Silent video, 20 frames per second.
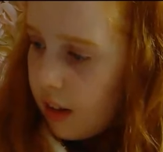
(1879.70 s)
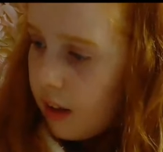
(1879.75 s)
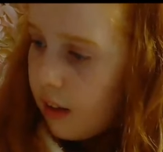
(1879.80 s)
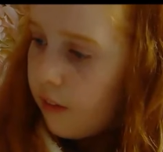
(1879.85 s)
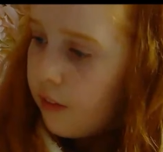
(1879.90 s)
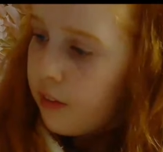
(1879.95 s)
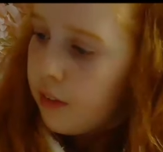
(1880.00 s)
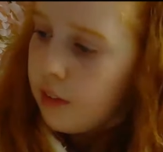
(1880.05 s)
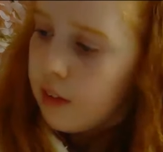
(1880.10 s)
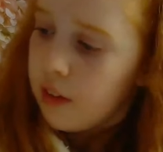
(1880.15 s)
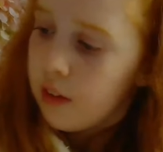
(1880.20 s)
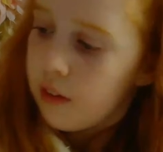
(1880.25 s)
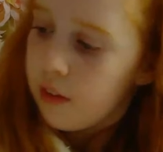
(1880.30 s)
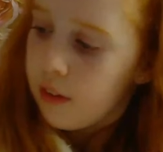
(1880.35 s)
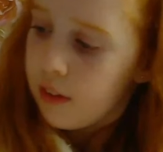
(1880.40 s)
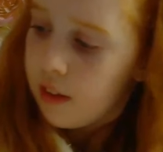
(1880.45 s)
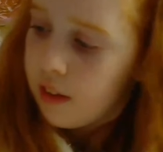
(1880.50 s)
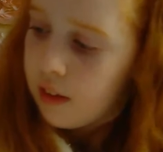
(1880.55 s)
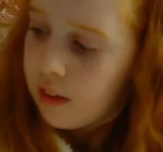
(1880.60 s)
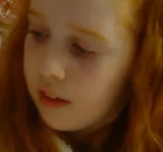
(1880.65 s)
I'll fill your
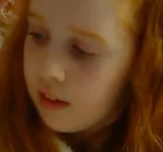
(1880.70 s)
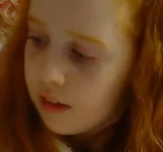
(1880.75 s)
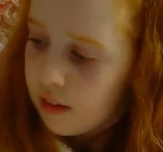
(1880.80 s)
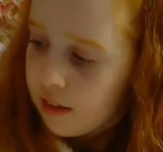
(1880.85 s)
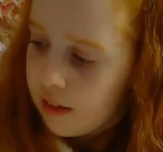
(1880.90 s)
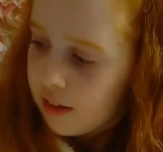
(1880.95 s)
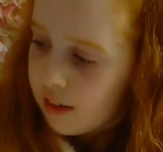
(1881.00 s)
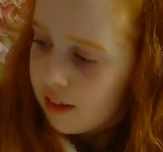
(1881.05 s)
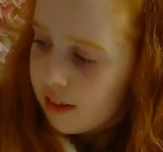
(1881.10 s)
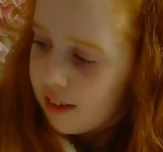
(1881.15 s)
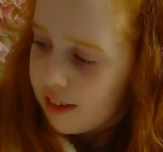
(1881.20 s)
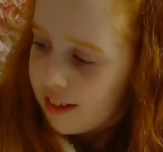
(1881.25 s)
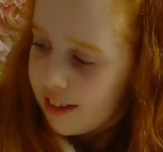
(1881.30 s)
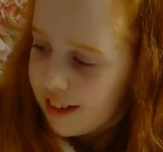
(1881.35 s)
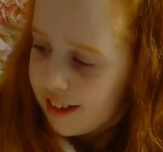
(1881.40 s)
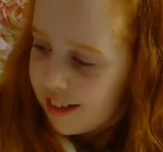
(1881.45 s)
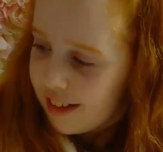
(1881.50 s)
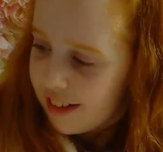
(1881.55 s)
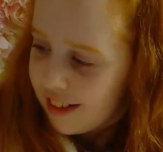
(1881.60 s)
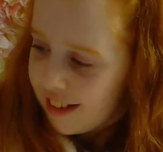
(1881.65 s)
one.
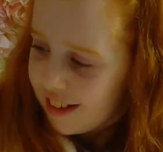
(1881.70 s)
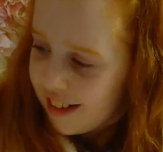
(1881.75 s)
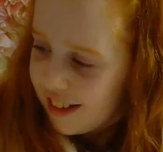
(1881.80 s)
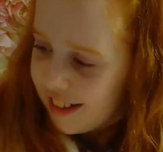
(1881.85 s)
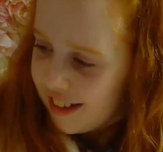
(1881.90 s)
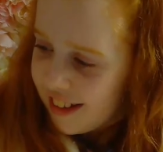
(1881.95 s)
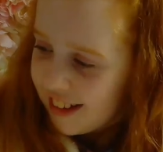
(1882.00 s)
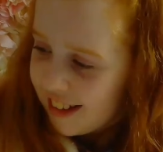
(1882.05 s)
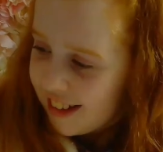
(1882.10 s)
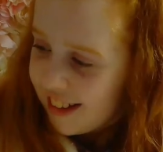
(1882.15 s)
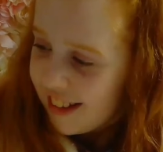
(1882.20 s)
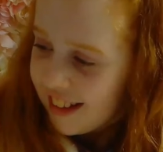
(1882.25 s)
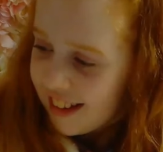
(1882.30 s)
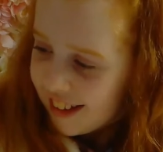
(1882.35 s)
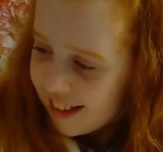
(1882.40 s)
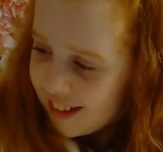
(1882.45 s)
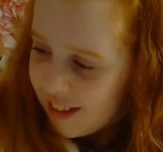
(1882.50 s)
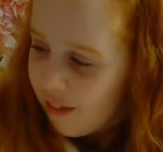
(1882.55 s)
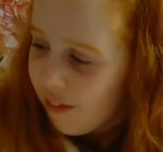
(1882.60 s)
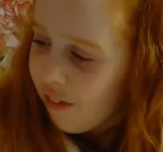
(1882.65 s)
No, it's got the lid
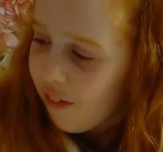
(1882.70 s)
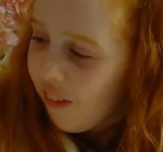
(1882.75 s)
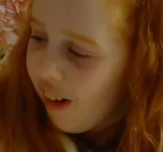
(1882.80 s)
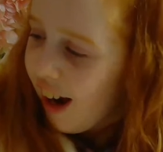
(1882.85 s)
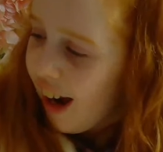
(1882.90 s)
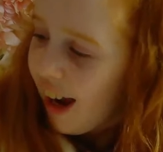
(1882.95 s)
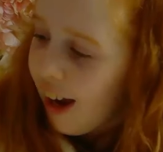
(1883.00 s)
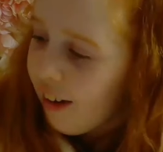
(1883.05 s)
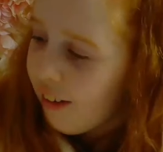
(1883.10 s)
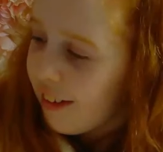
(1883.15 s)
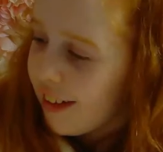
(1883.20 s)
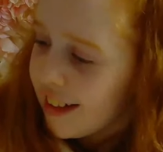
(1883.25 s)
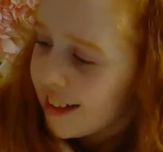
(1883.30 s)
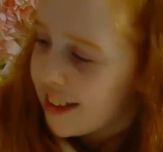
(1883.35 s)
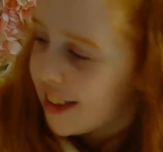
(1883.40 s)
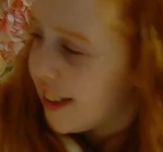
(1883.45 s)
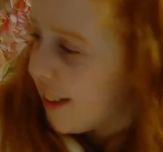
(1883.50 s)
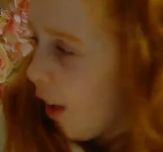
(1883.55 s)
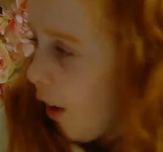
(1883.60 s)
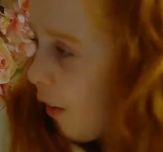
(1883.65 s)
on. Wow,
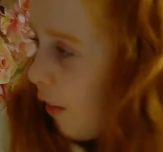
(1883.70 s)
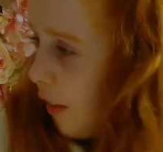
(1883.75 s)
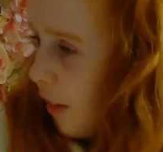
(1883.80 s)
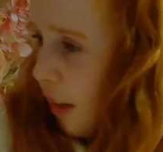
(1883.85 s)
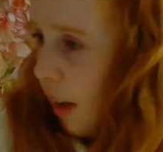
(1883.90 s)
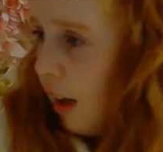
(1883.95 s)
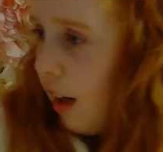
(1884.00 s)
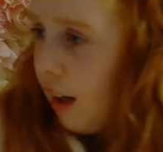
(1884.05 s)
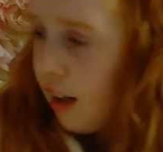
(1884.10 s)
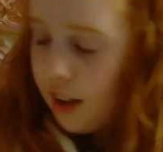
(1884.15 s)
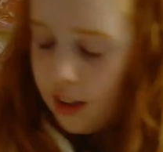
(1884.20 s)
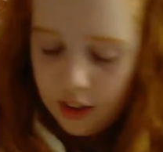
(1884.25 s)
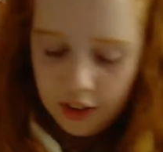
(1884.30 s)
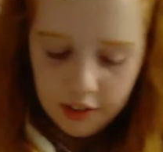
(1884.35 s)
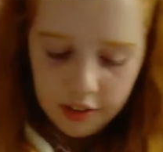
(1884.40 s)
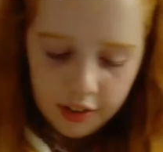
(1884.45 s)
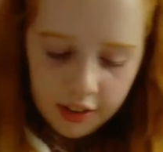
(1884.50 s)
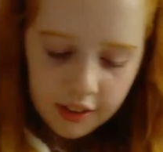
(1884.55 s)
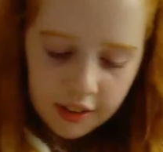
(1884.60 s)
it's so good.